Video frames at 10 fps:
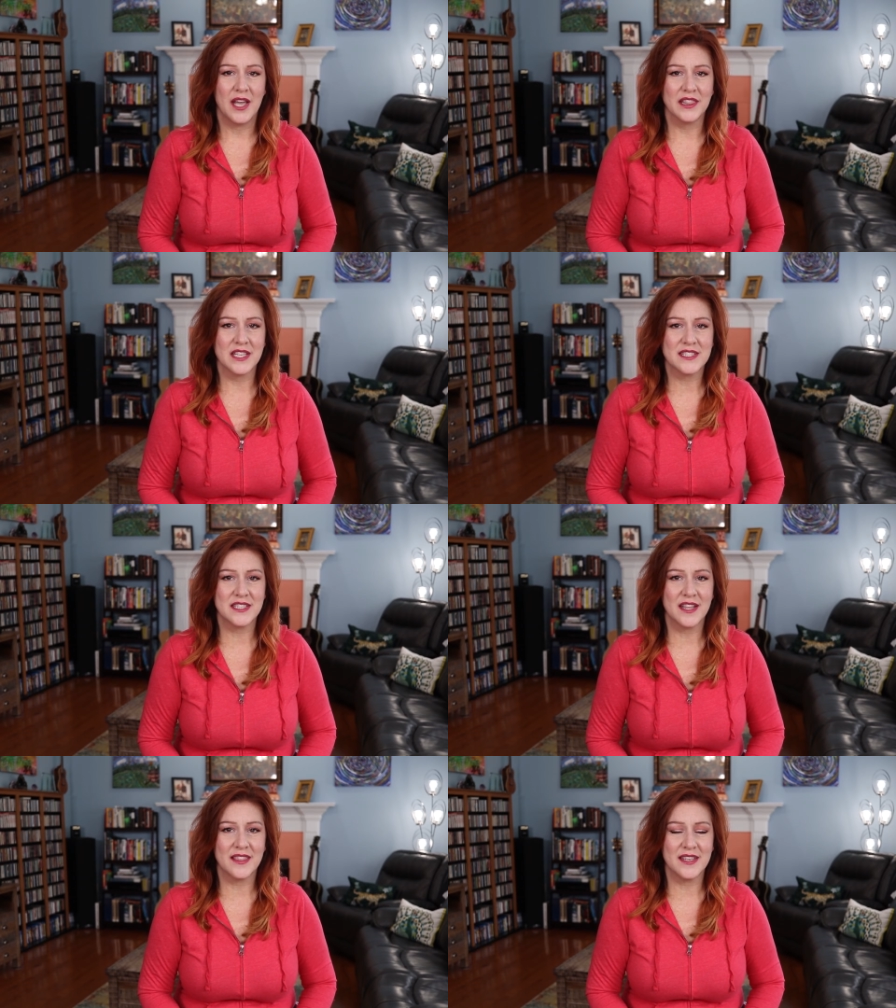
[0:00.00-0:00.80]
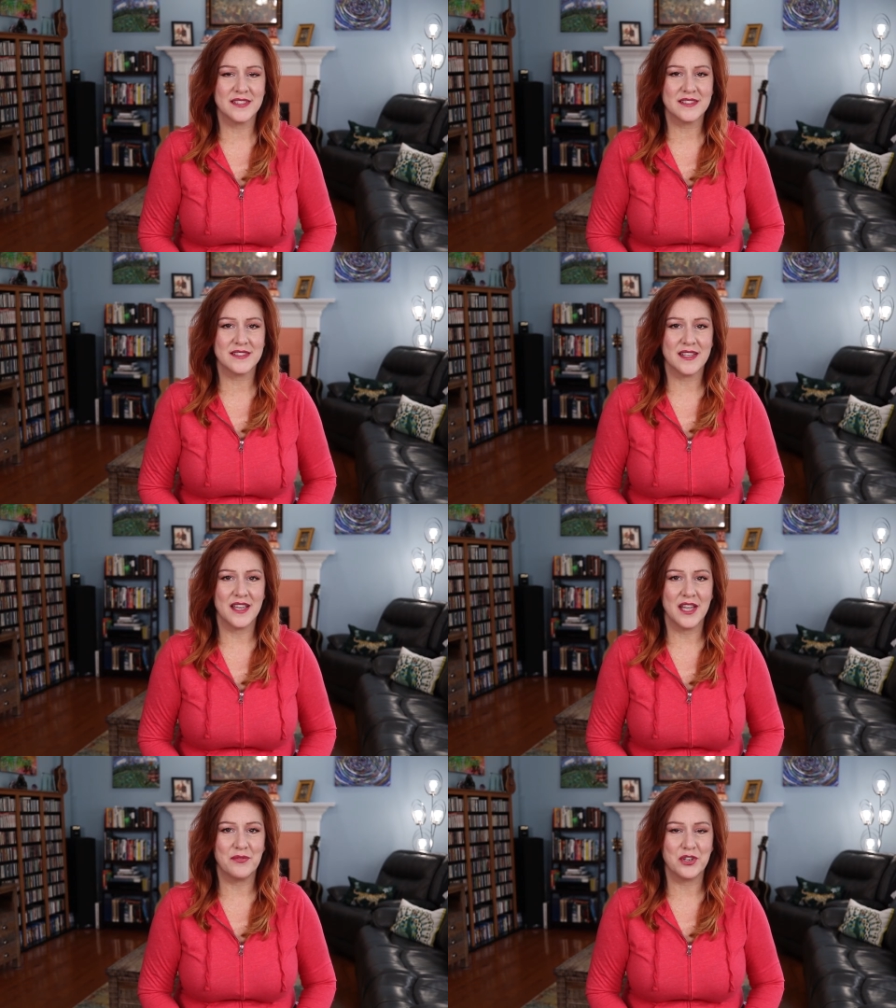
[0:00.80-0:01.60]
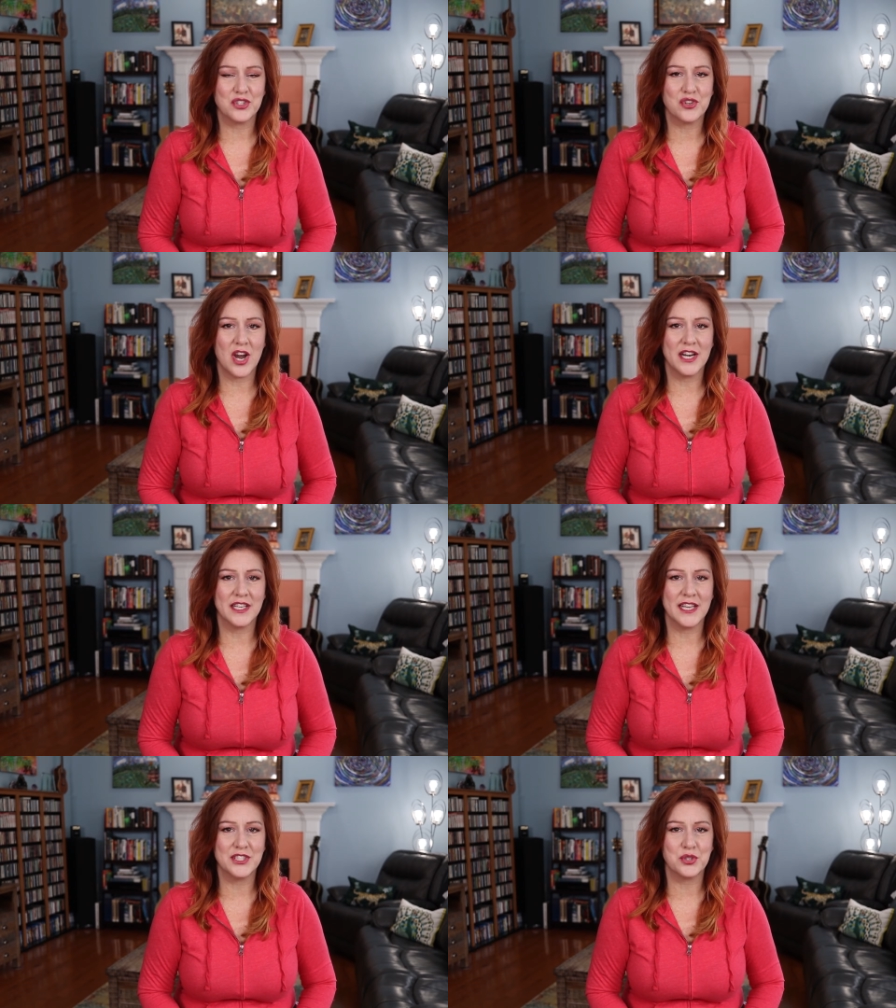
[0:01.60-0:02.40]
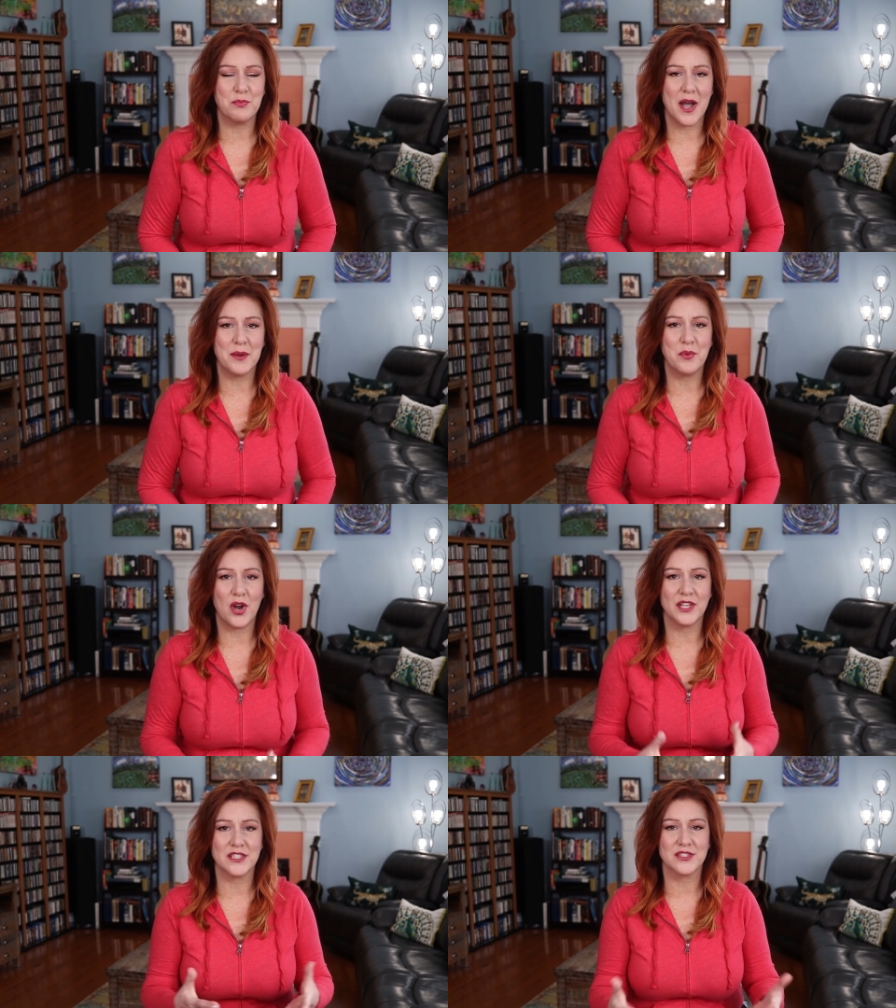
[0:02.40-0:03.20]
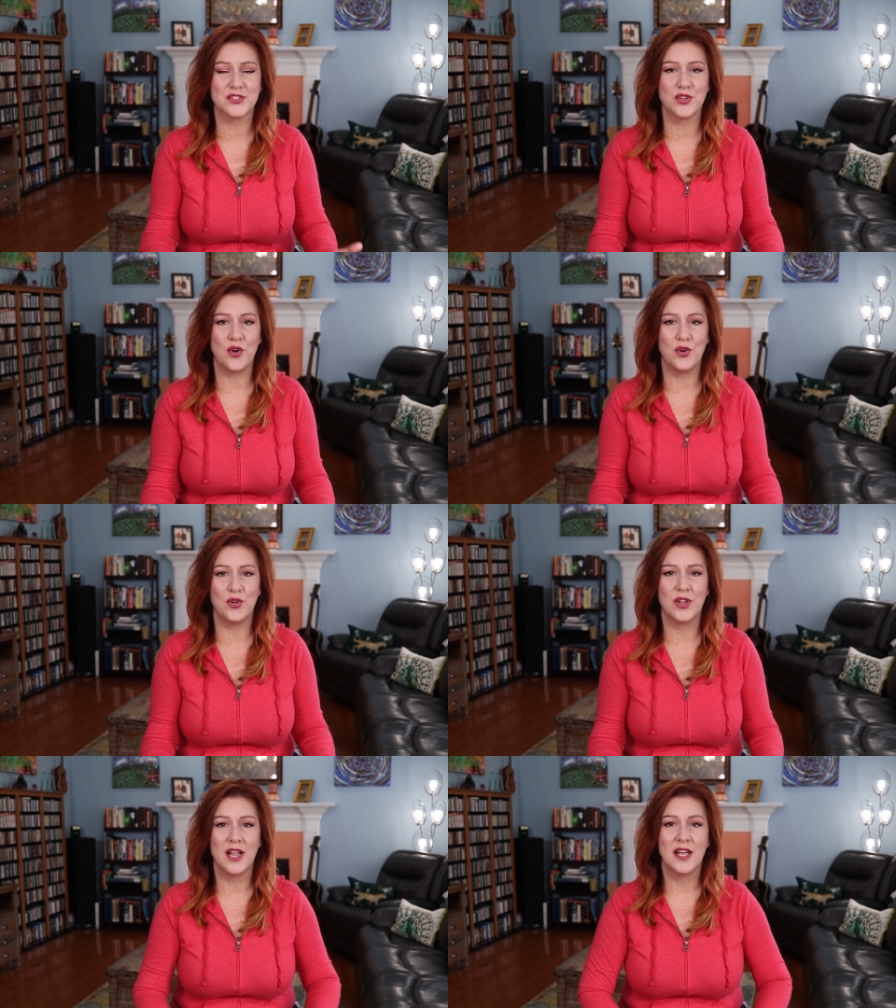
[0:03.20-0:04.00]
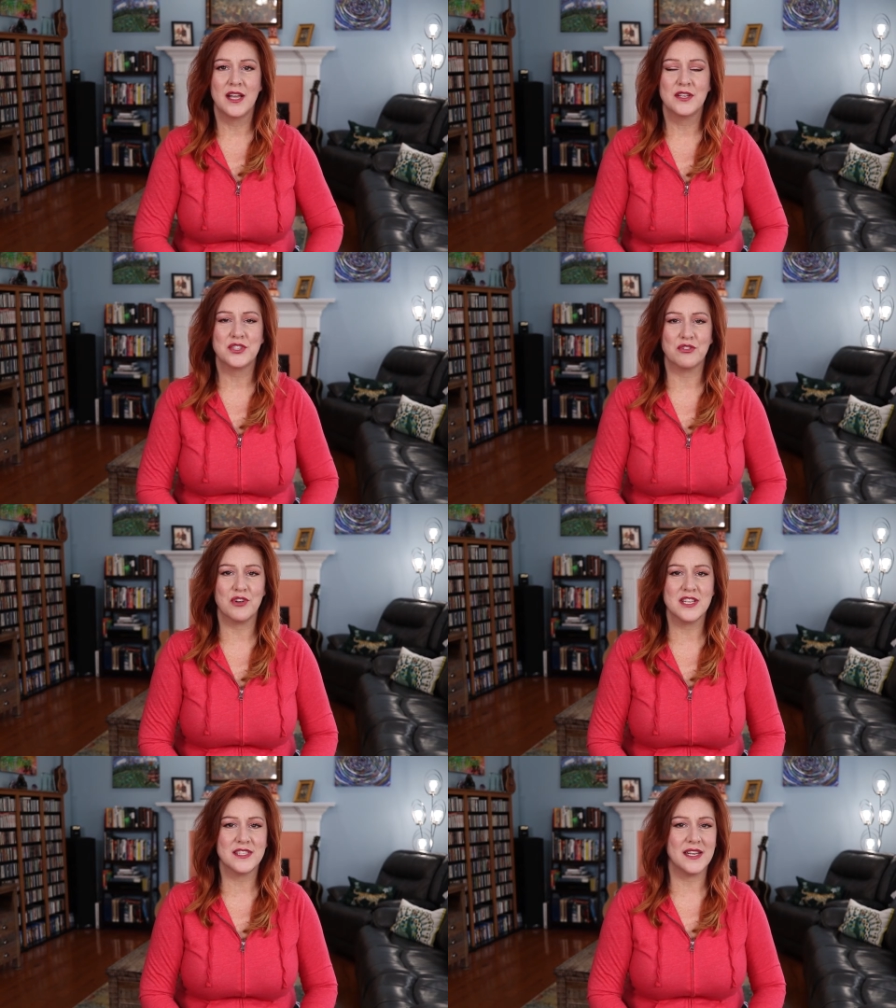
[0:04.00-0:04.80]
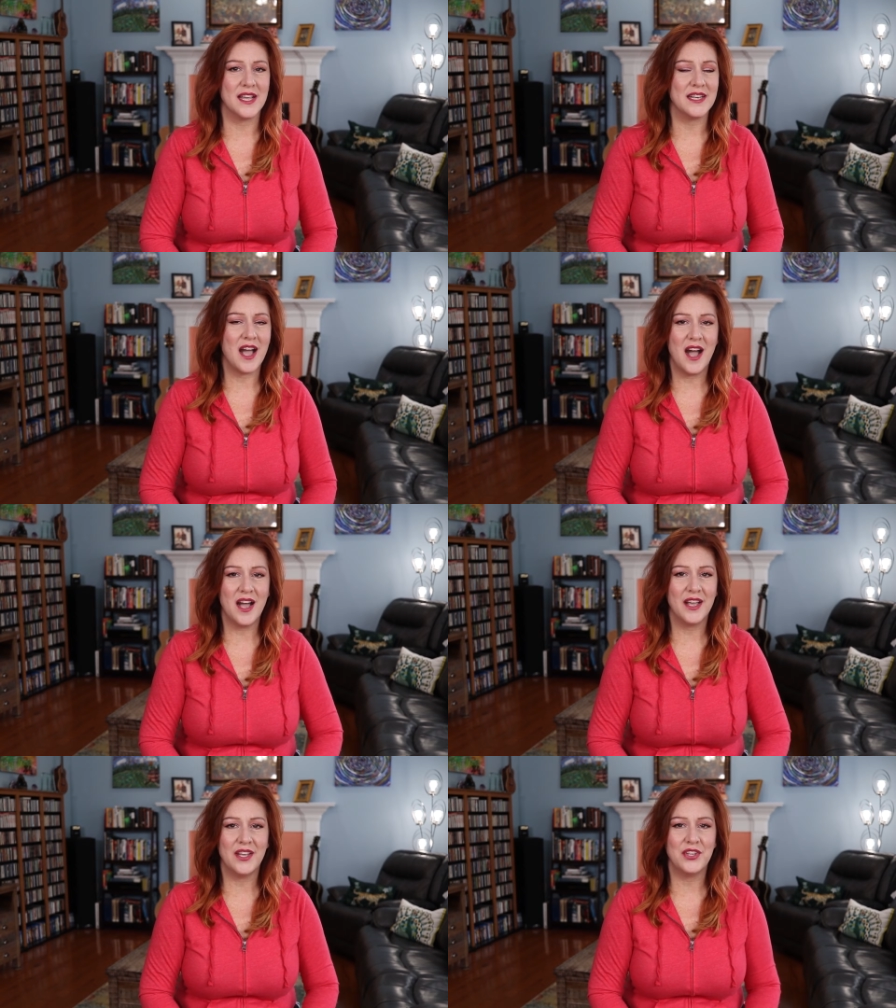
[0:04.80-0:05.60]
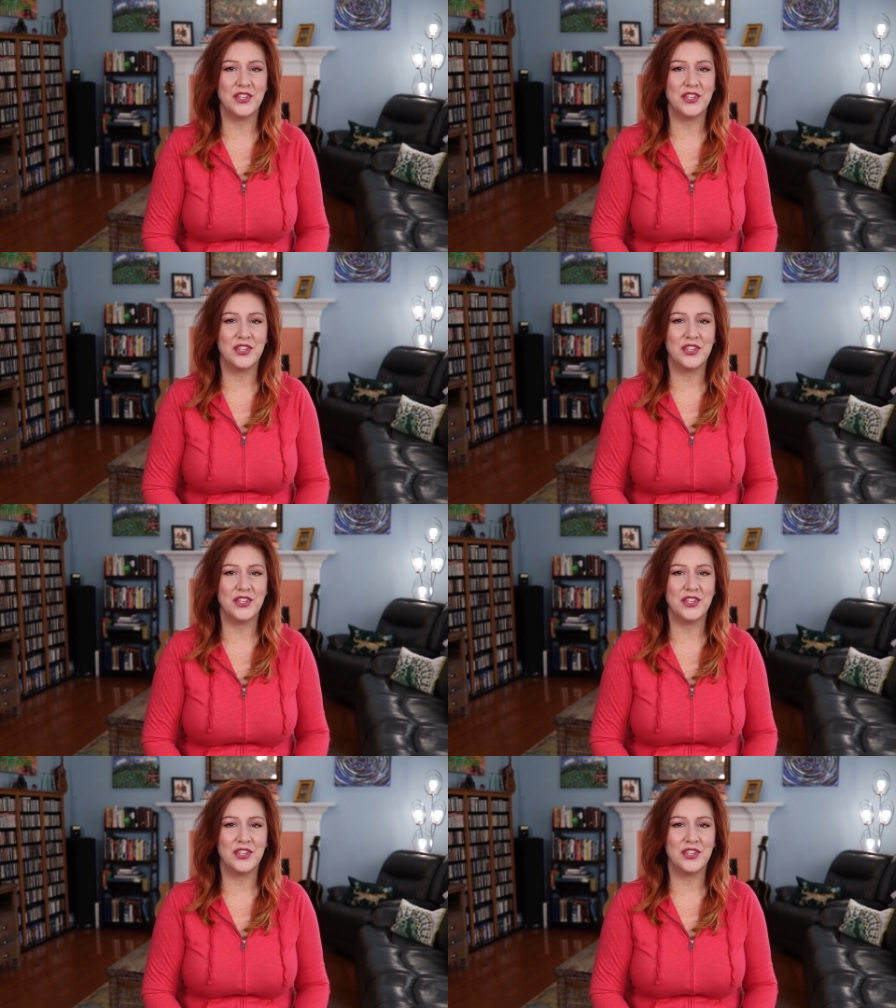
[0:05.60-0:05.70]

and listen to this. If you're trying to get your mind, body, and soul to resonate high,